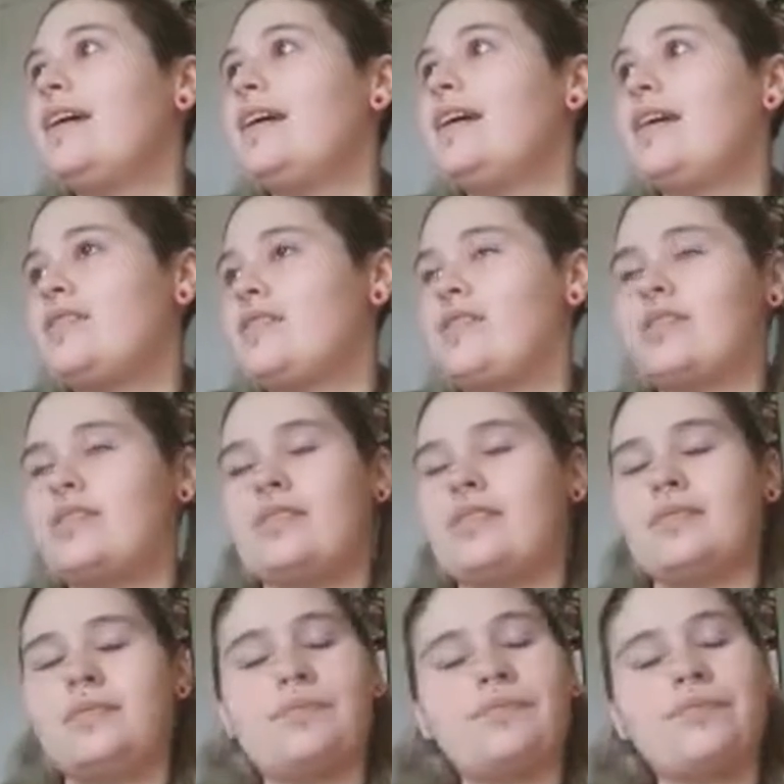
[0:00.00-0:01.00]
It's just
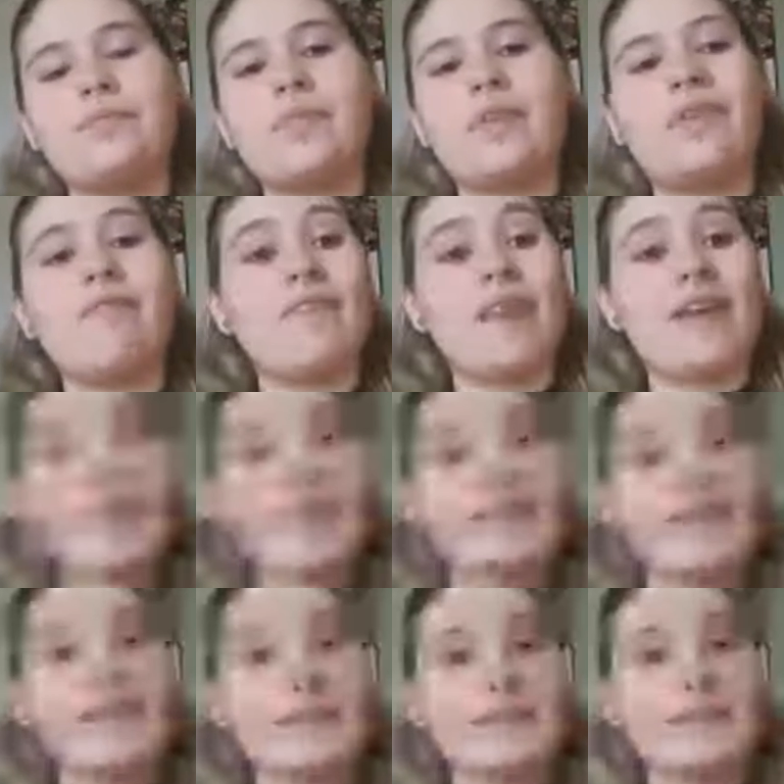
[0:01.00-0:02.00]

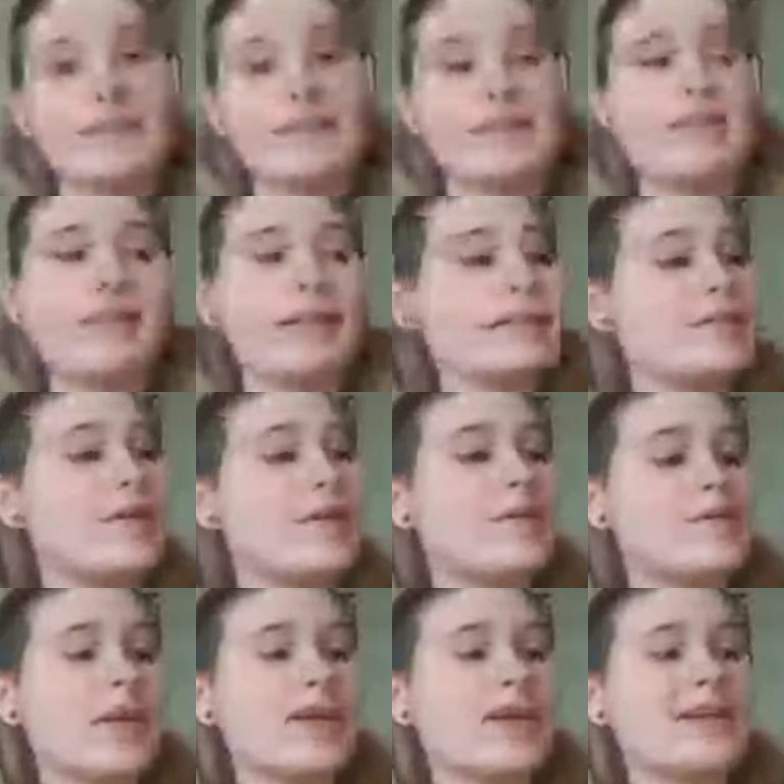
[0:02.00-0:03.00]
fantastic. That's all I'm
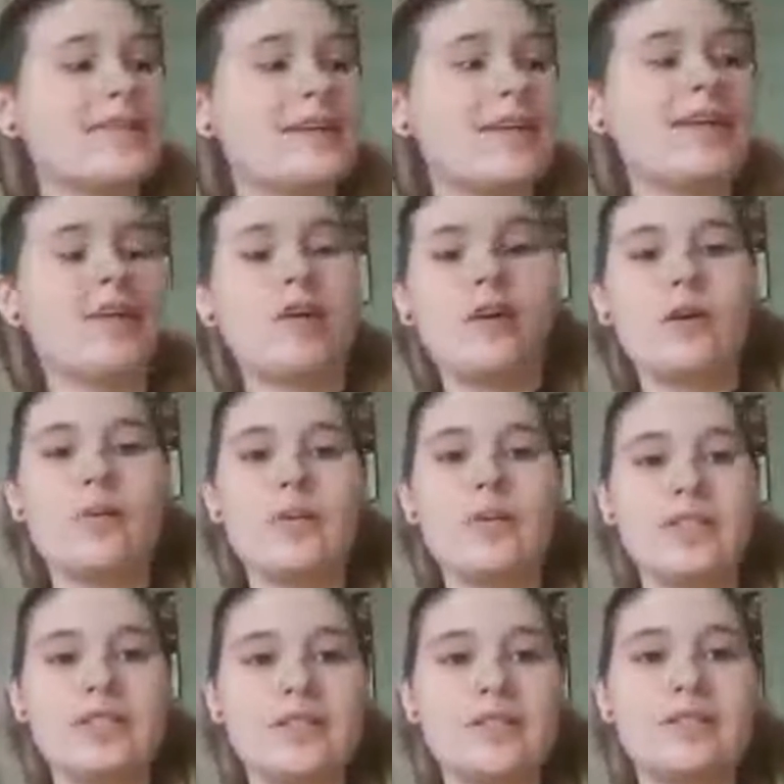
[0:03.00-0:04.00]
trying to say. Art
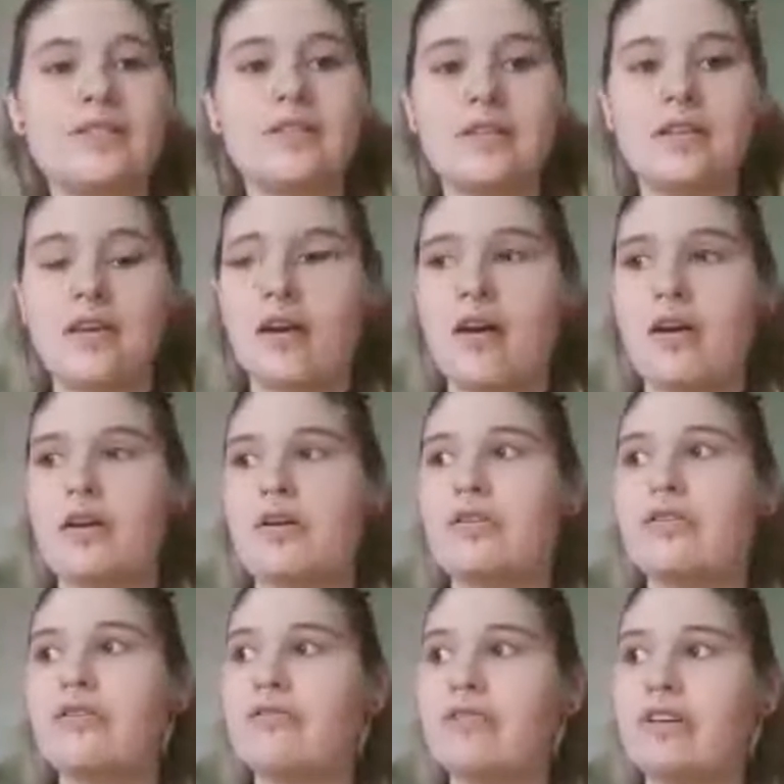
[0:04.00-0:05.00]
witches are
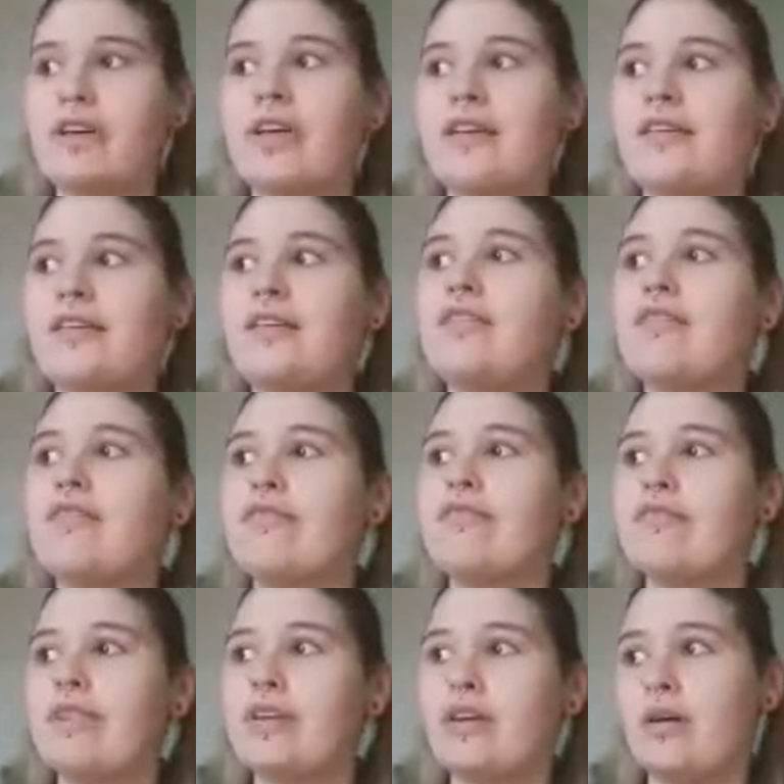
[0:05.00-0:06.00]
fucking
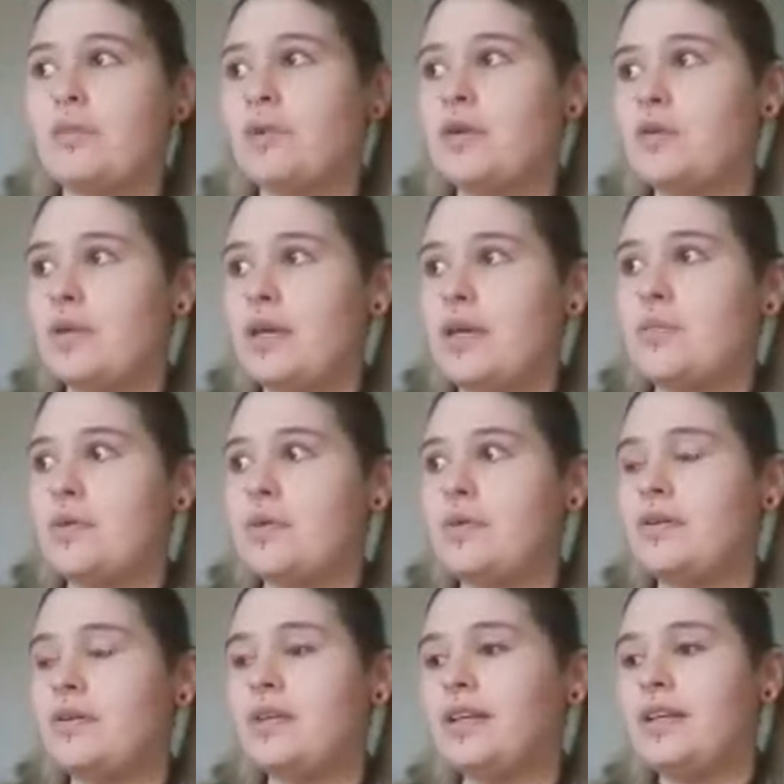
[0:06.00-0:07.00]
phenomenal people.
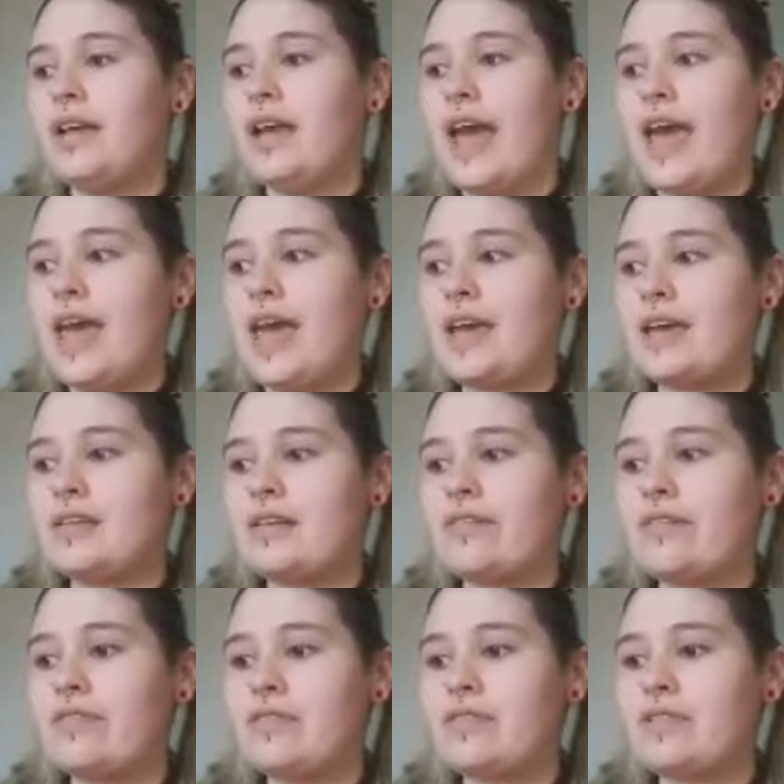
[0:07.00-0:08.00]
And
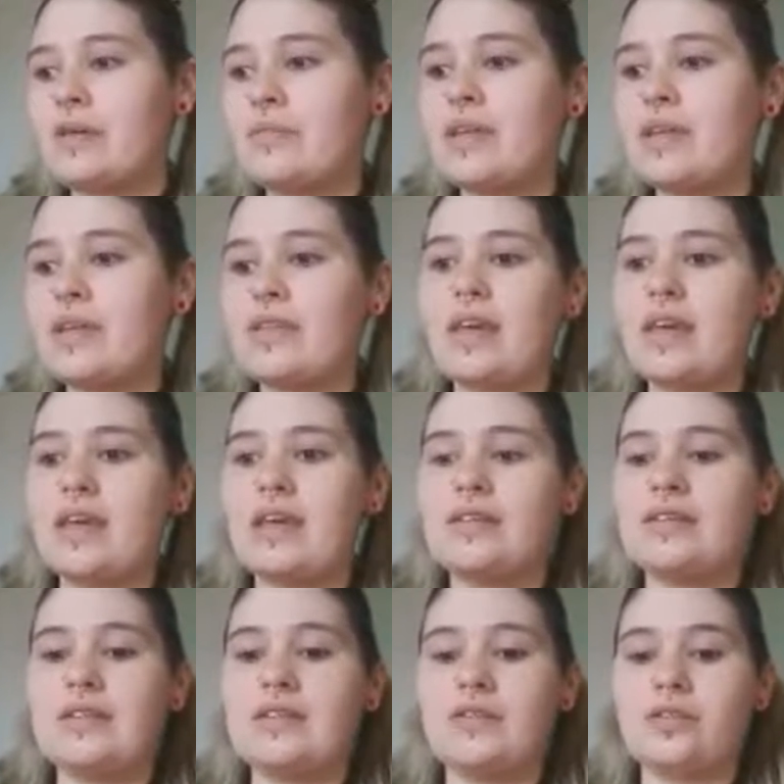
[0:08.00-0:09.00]
if there's something
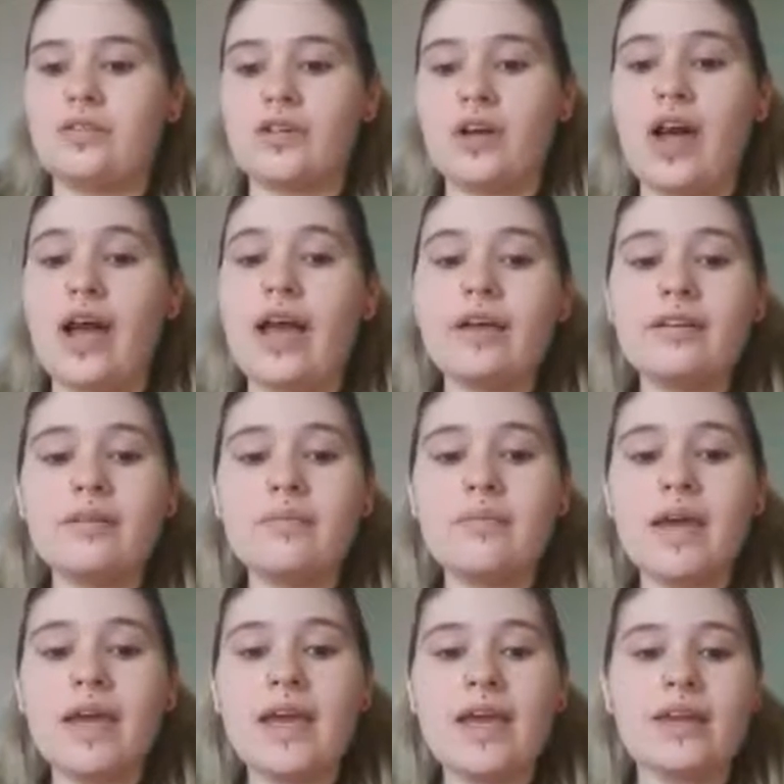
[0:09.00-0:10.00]
that you're trying to
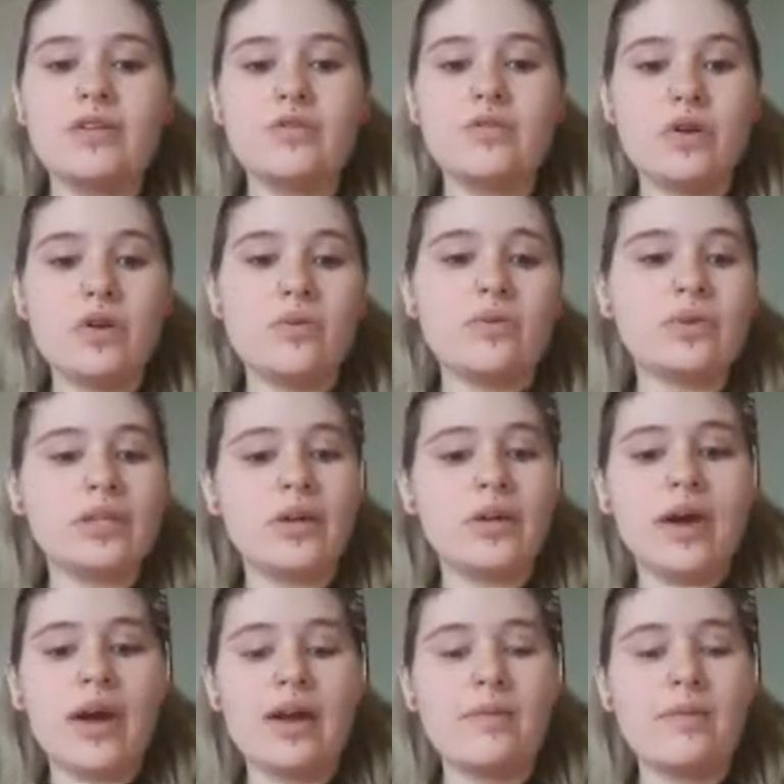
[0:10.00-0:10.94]
make and you don't really know how to make